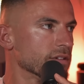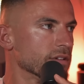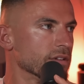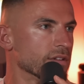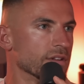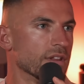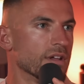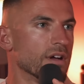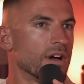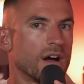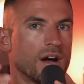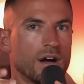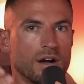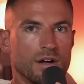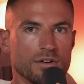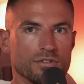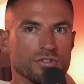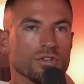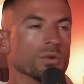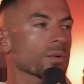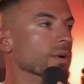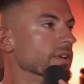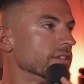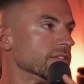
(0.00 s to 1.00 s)
that are
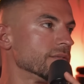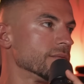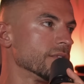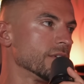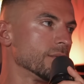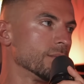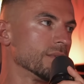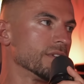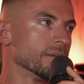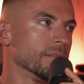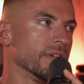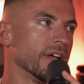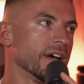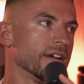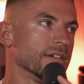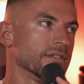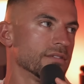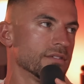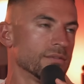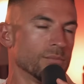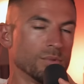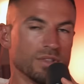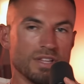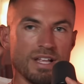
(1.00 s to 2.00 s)
doing something with
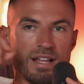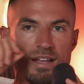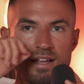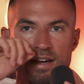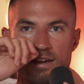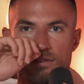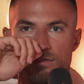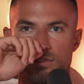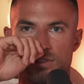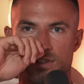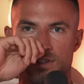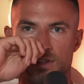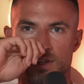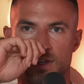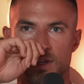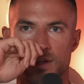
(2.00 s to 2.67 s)
their lives,